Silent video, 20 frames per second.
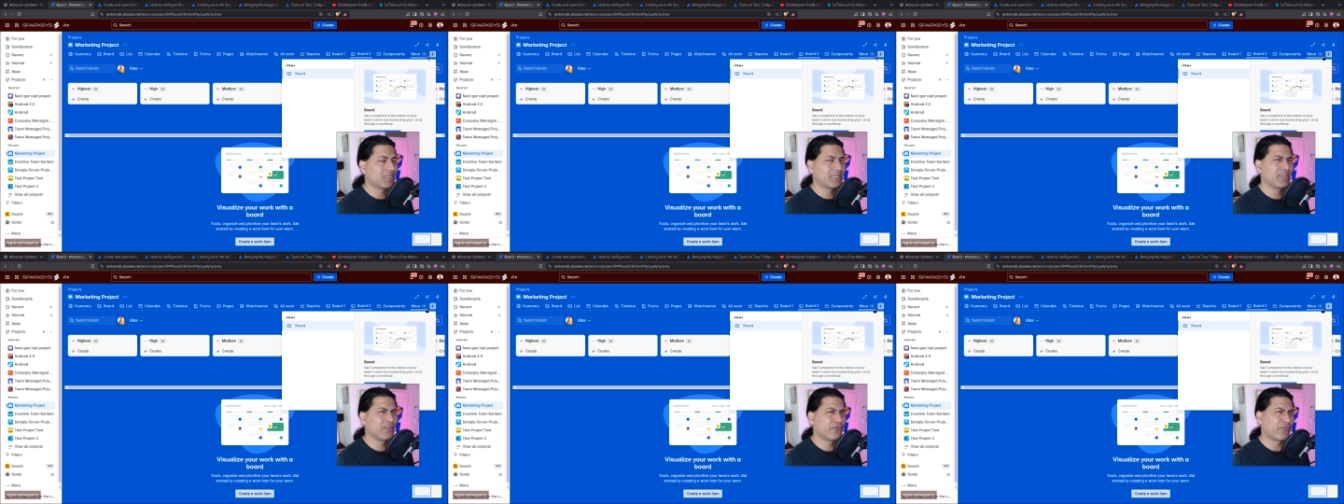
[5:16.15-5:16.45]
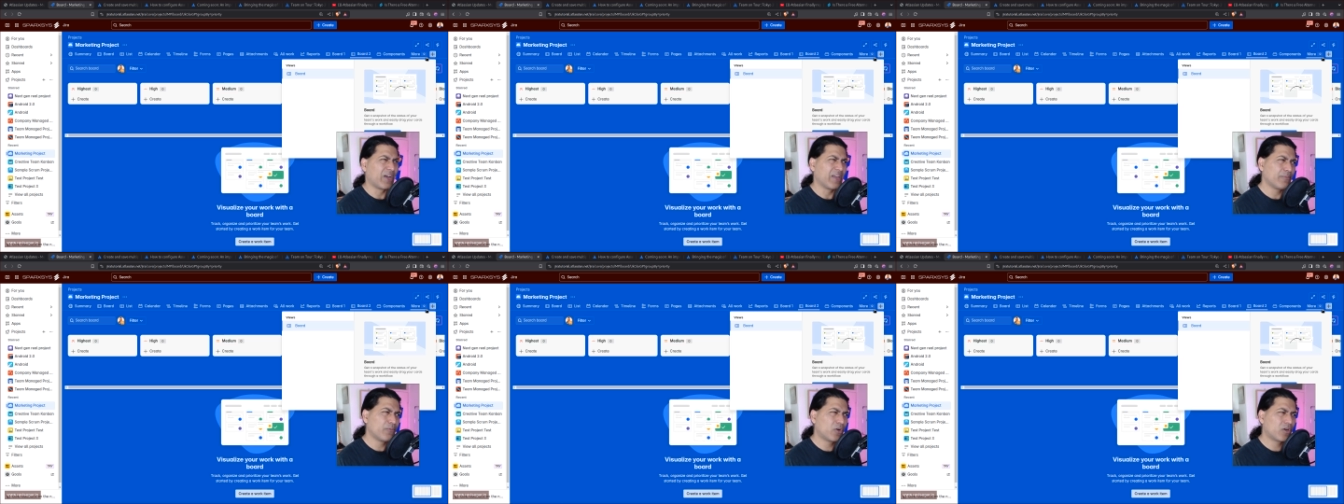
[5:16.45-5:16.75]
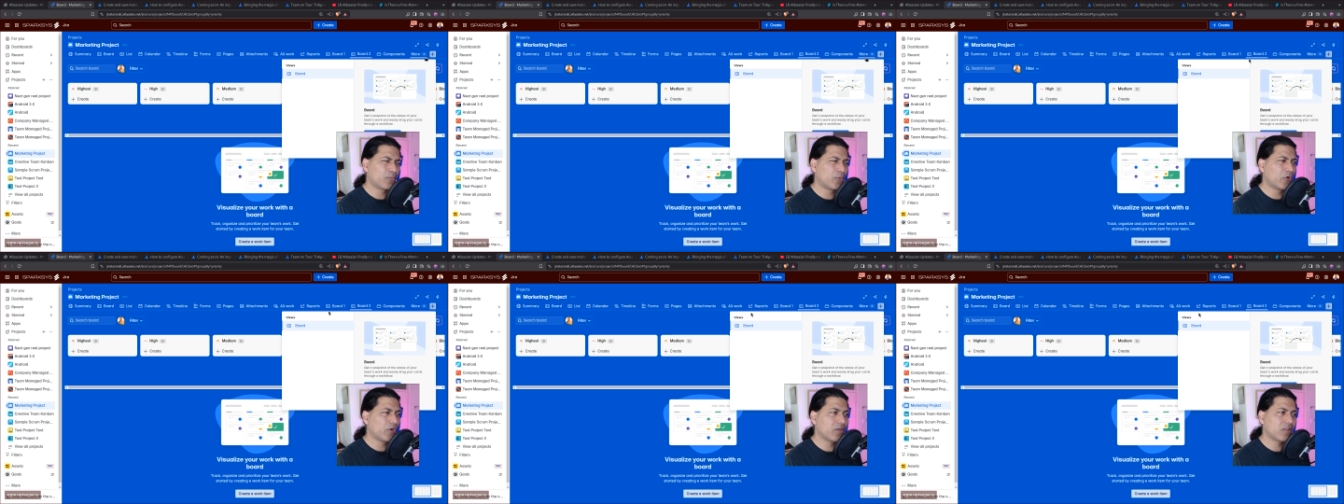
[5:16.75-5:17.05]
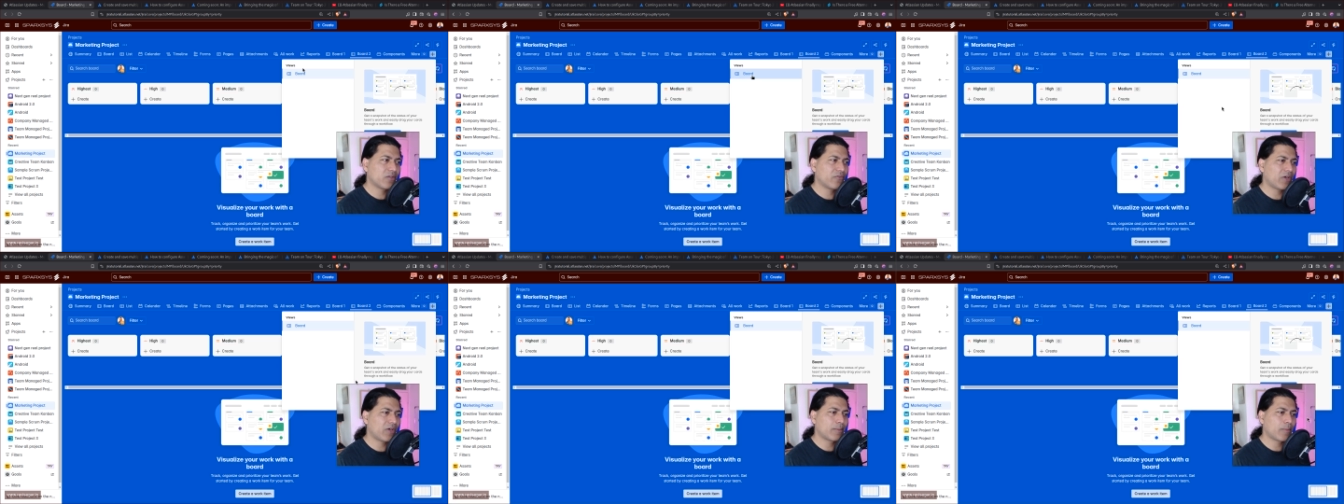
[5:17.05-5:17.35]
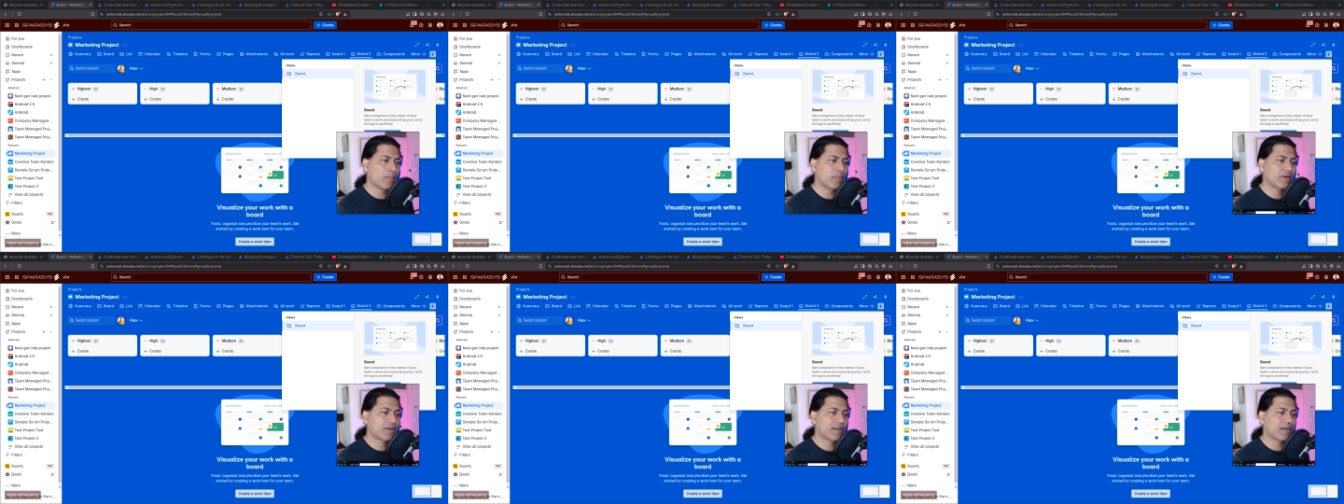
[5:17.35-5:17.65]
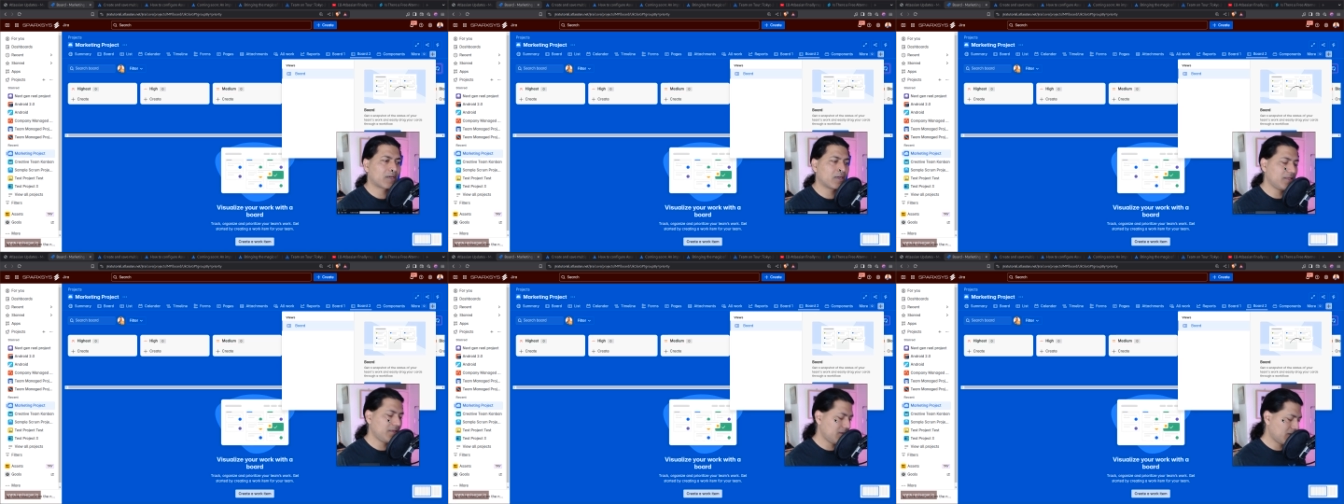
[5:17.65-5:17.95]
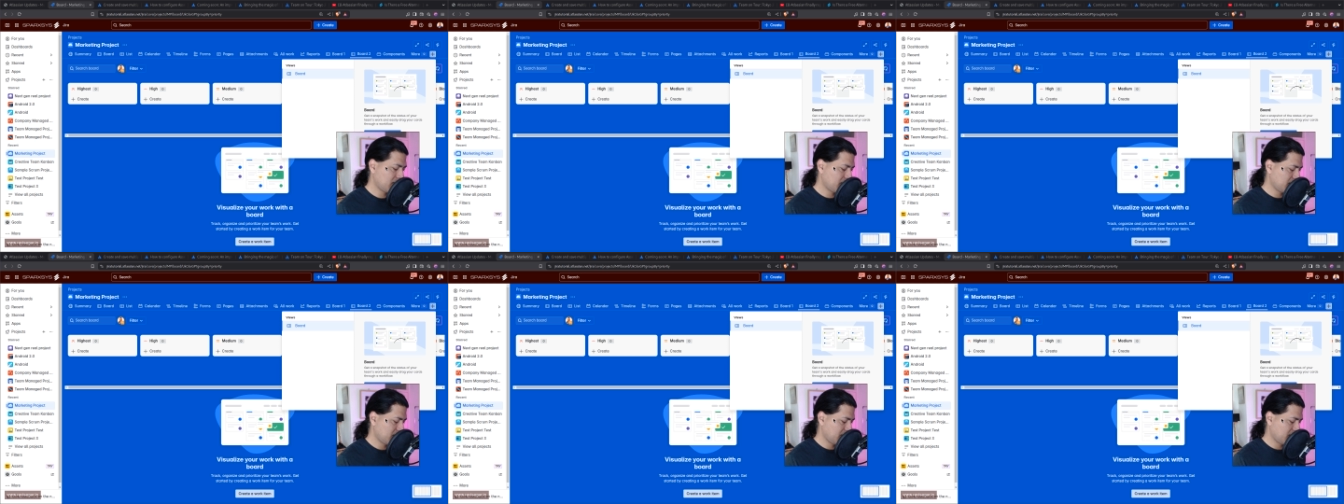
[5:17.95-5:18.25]
I think 5 more boards, if I remember
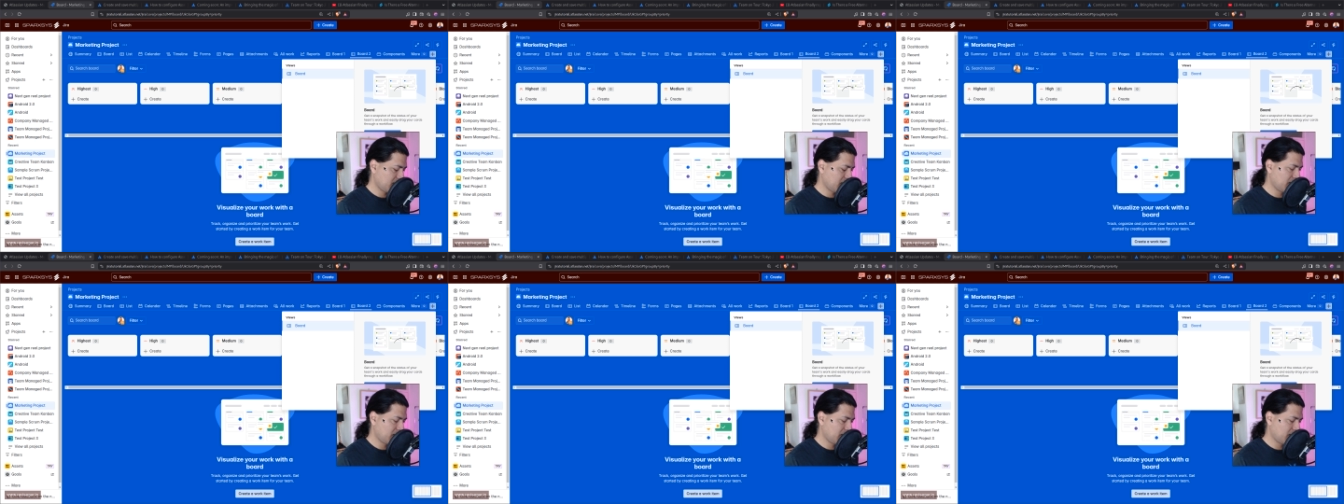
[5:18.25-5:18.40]
correctly.